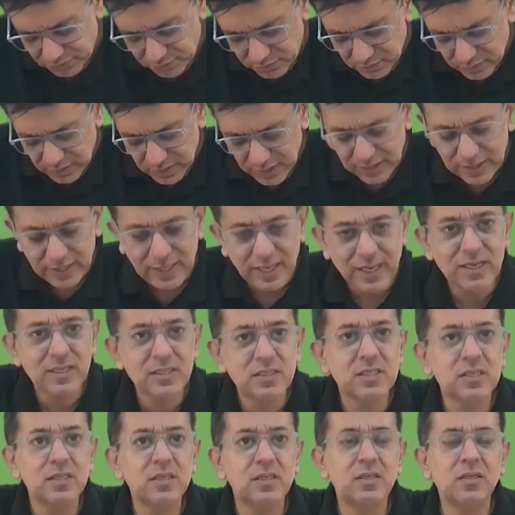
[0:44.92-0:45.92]
There
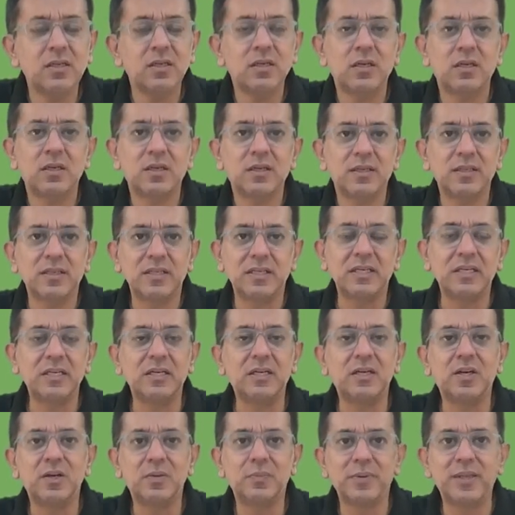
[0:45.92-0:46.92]
is a
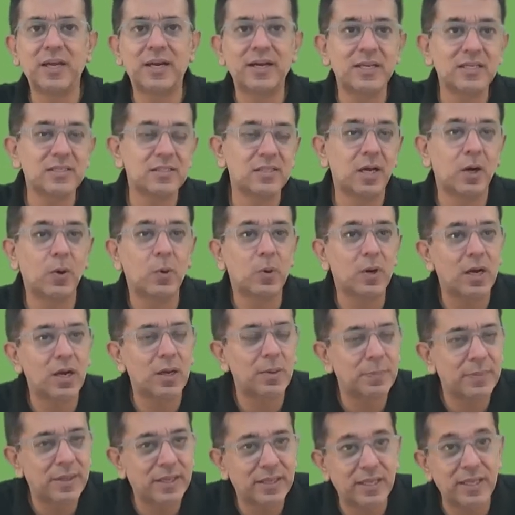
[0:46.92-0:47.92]
term that has now
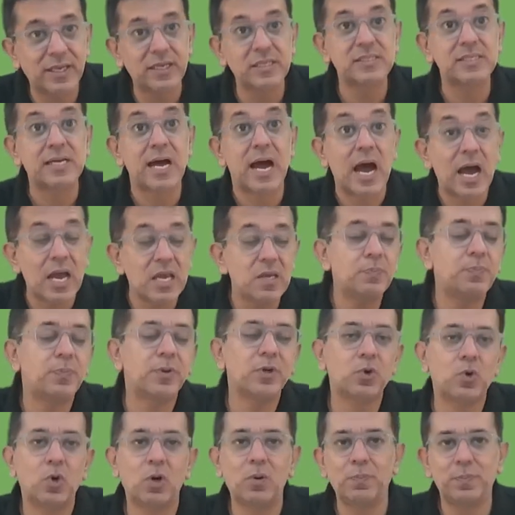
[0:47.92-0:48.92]
come that there is
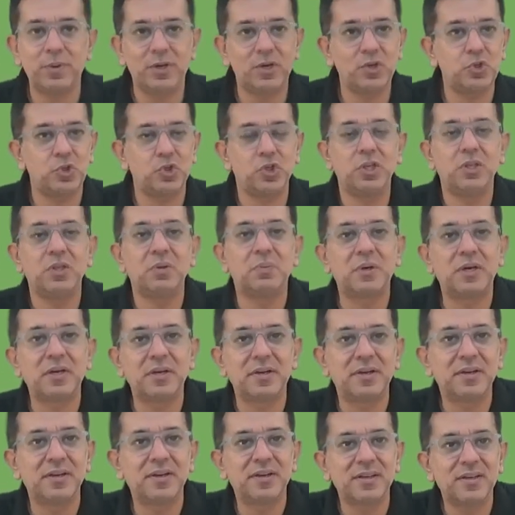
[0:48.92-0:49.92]
hyper competition in the
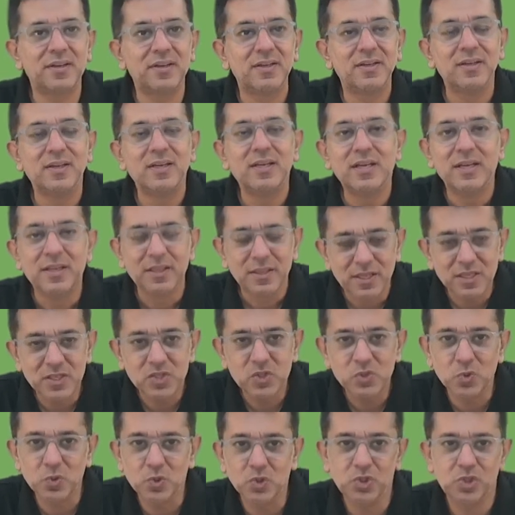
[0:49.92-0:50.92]
market.
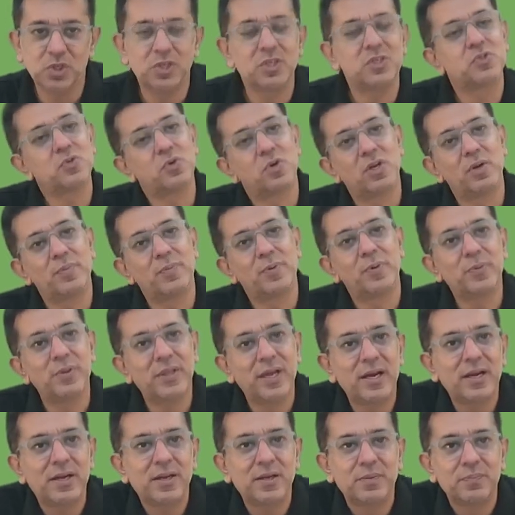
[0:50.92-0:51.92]
This question is all about
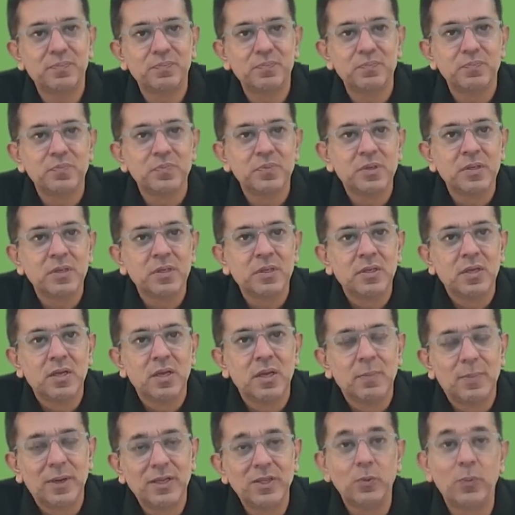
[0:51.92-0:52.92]
that.
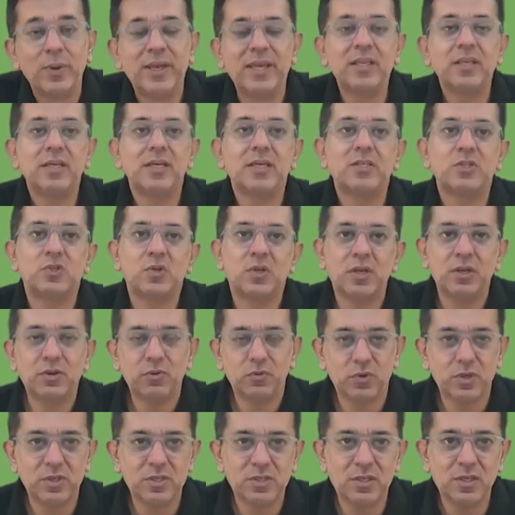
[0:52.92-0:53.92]
By the way, in case you're
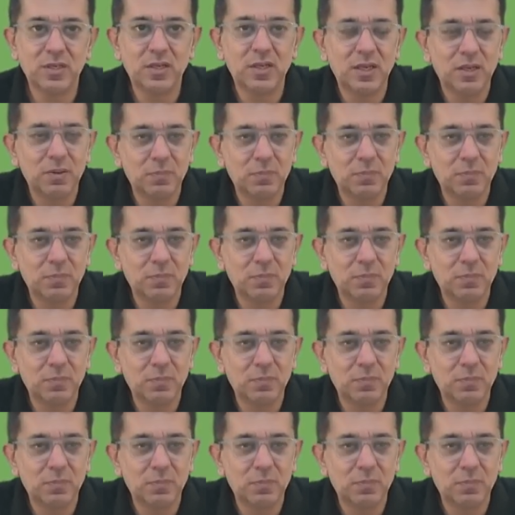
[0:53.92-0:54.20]
interested in